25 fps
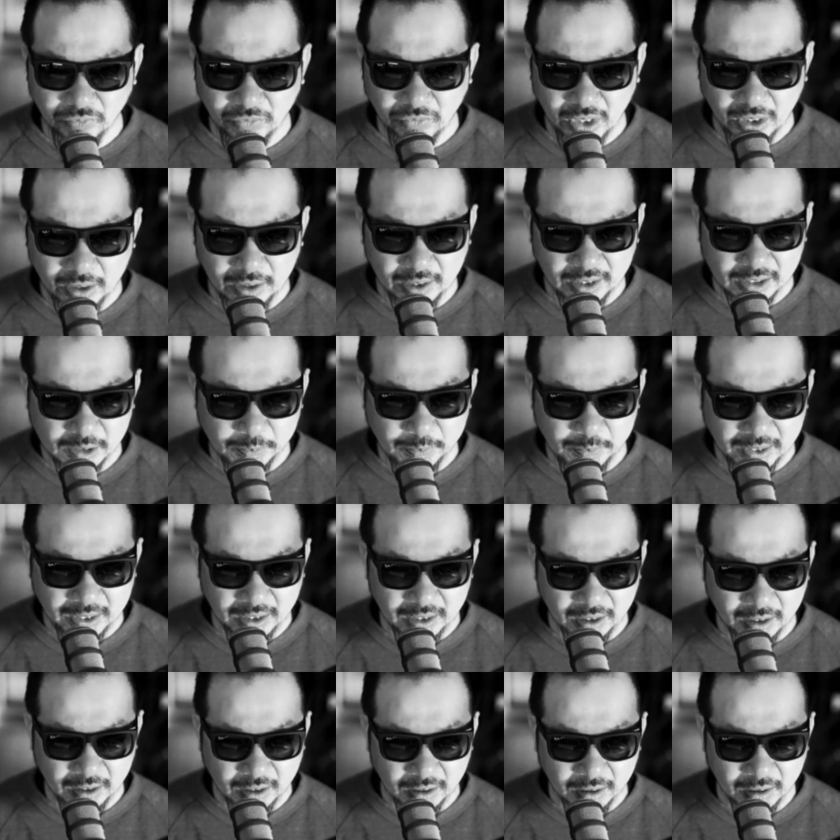there's been
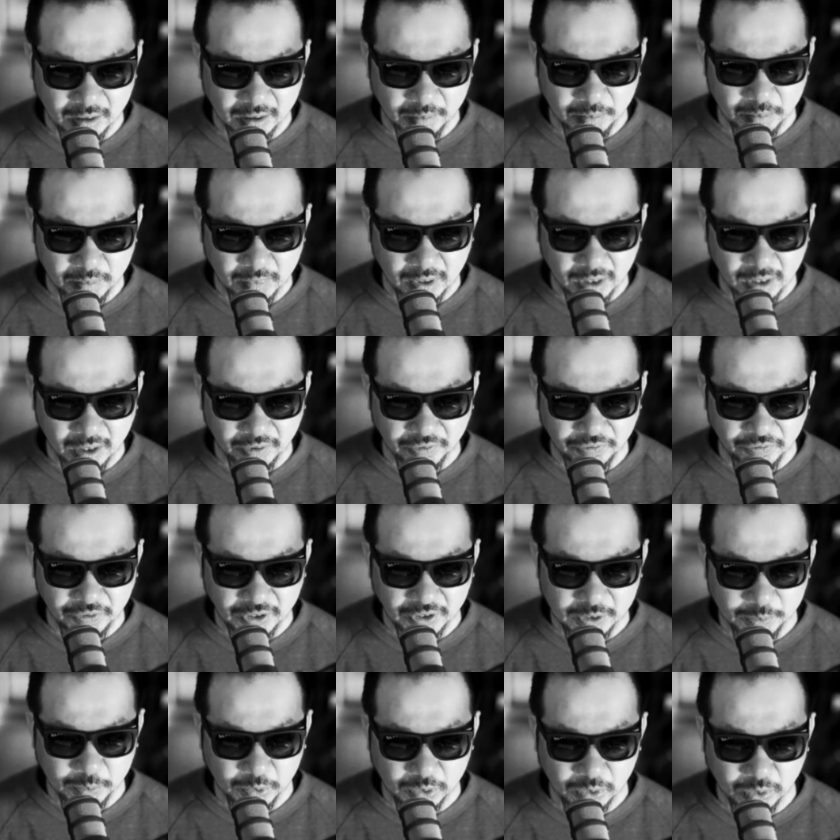a
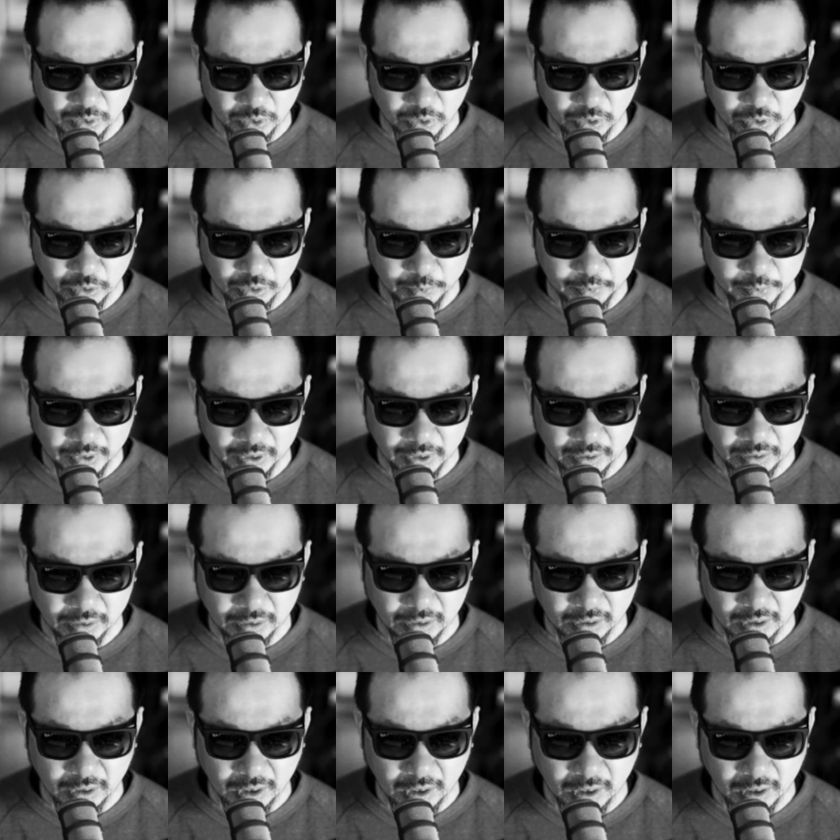Facebook group
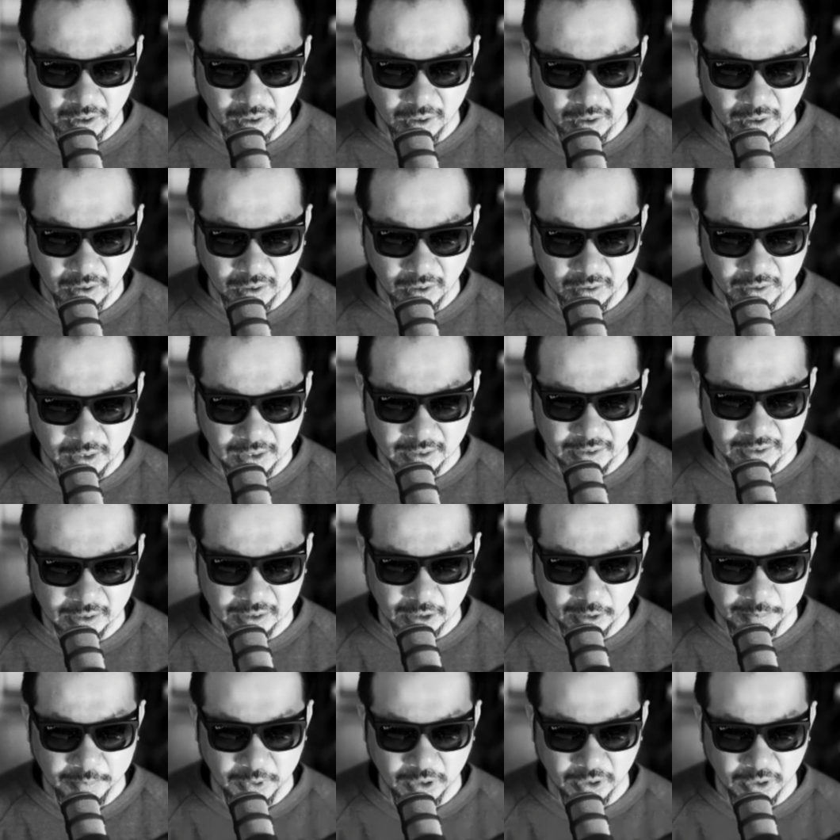that's a
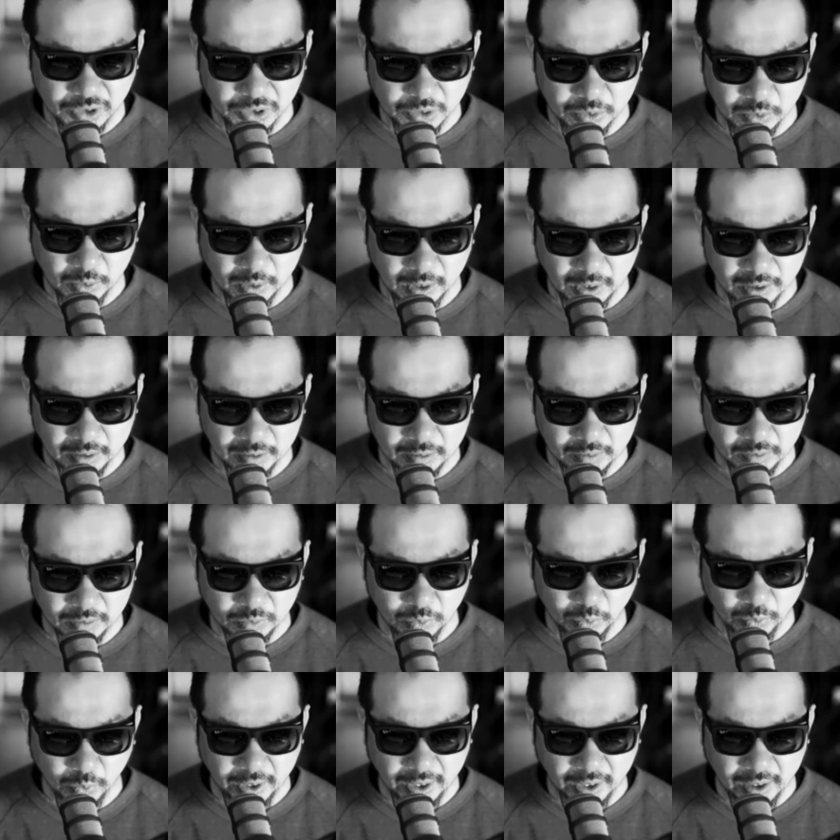commercial one
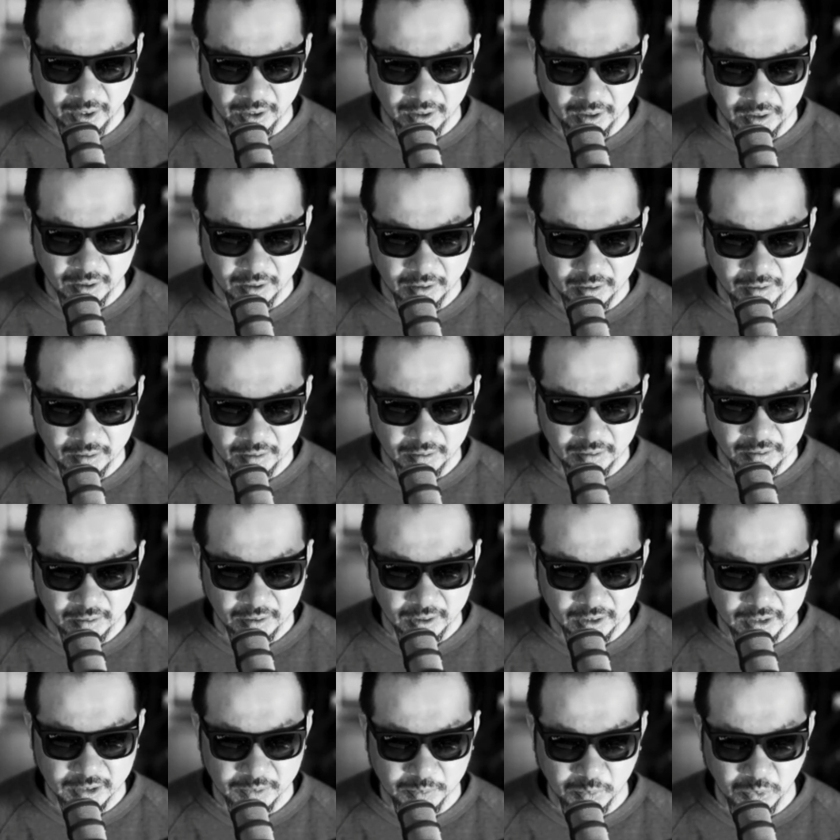where
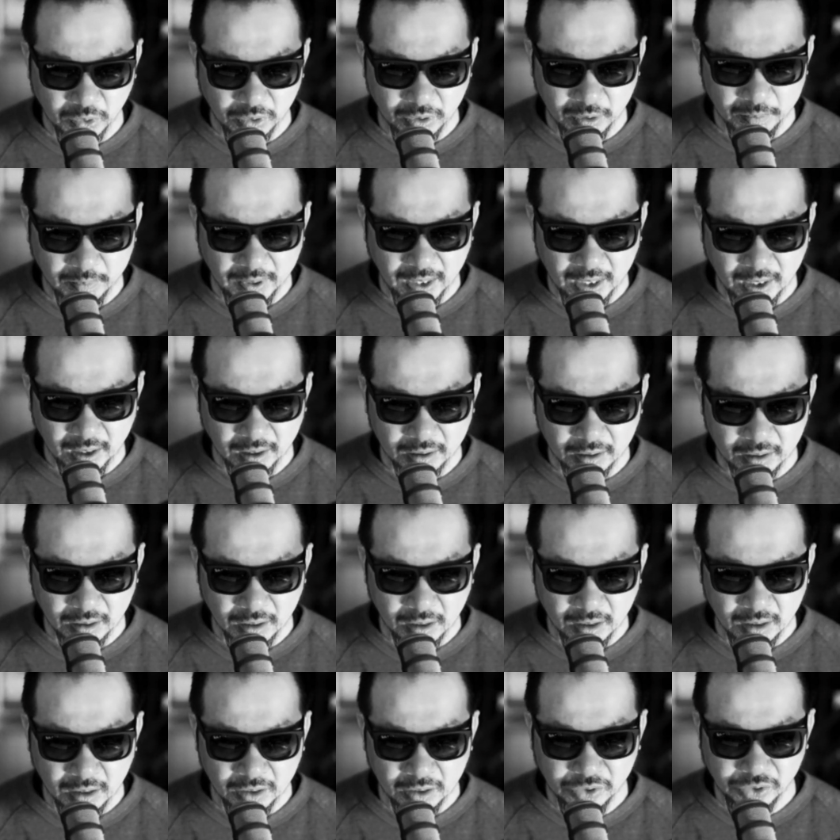it's more about
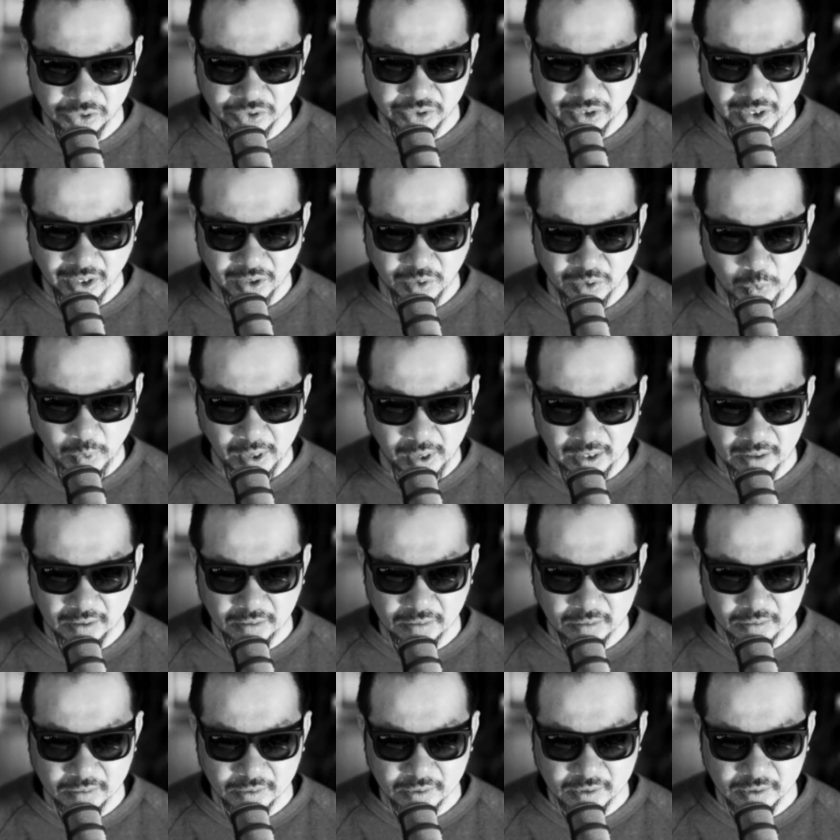New South
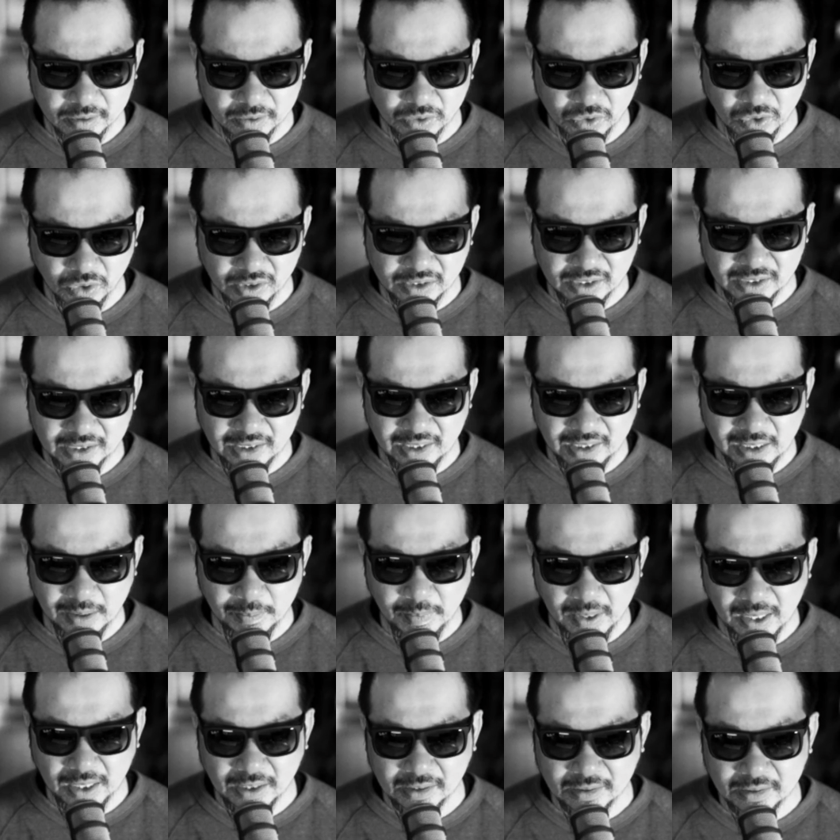Wales, sort of
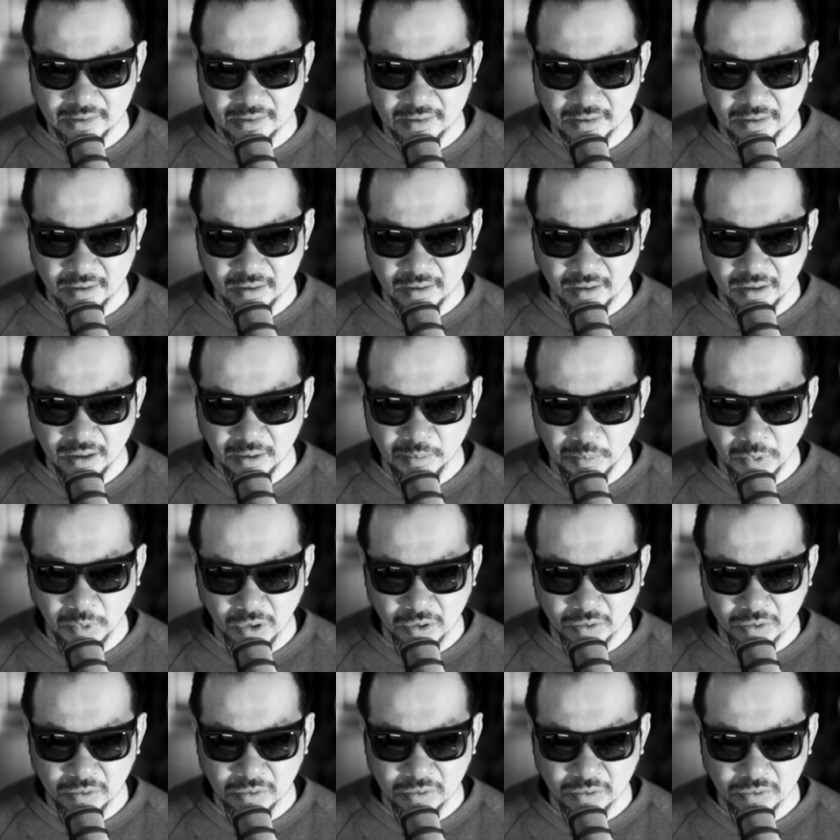Sydney-based
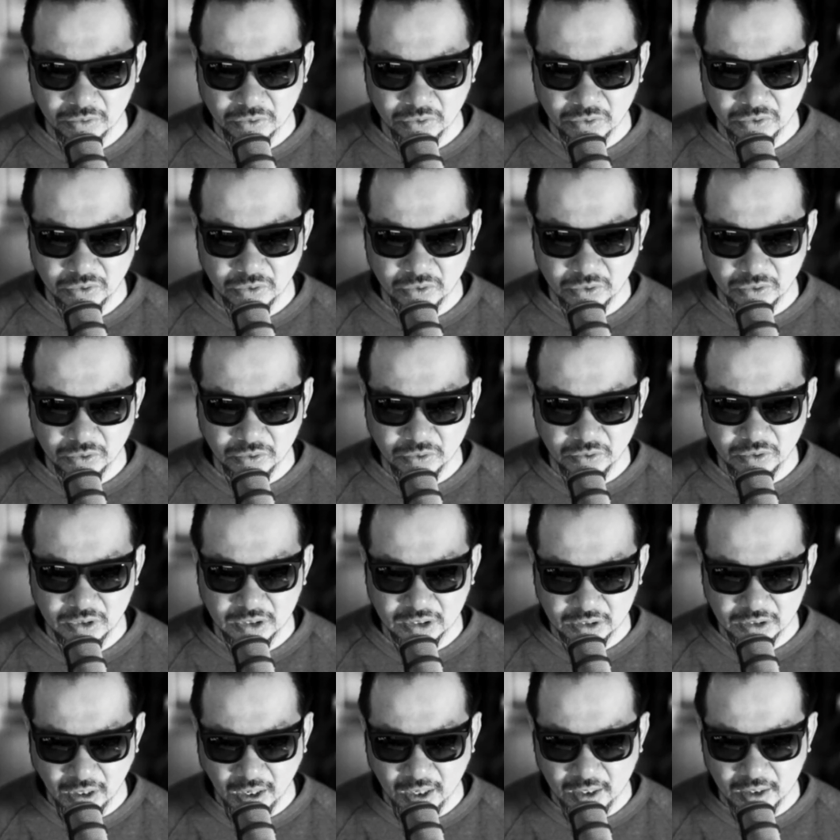models,
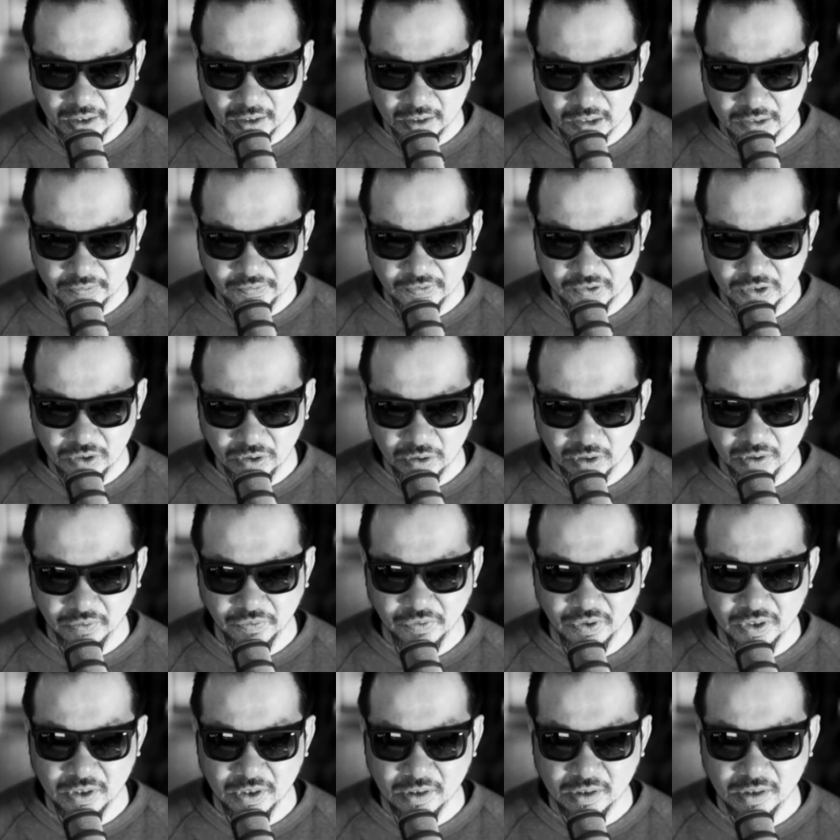designers,
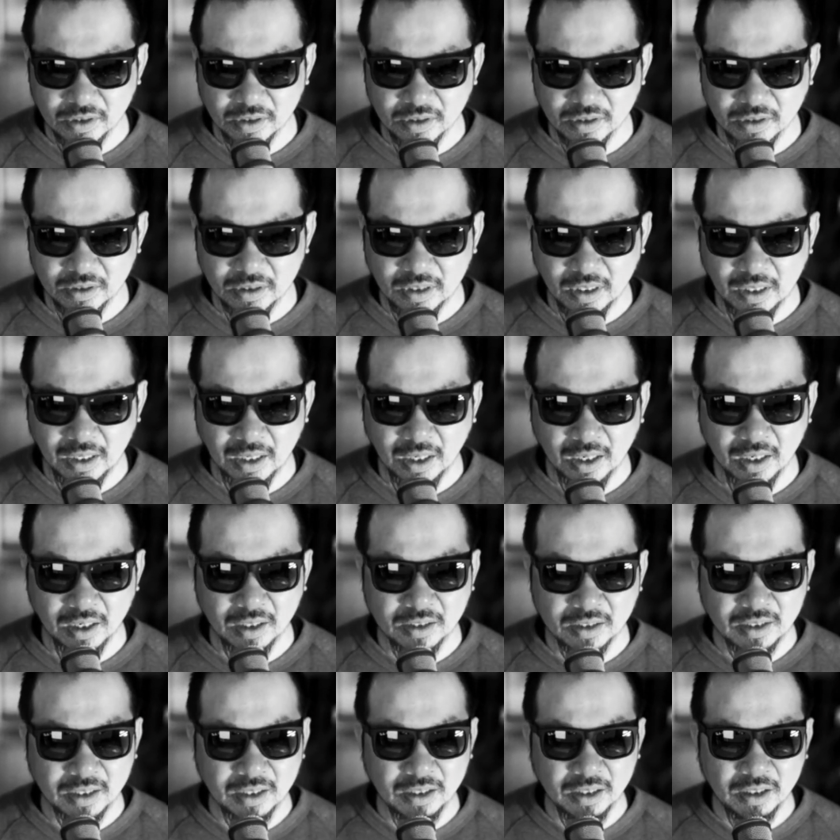photographers.
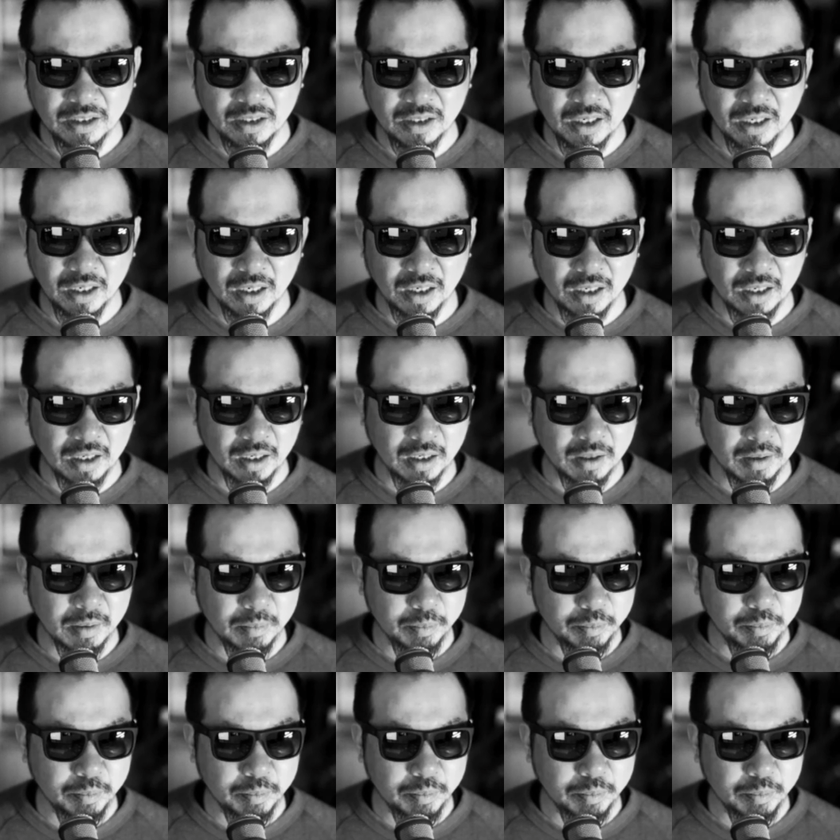It's a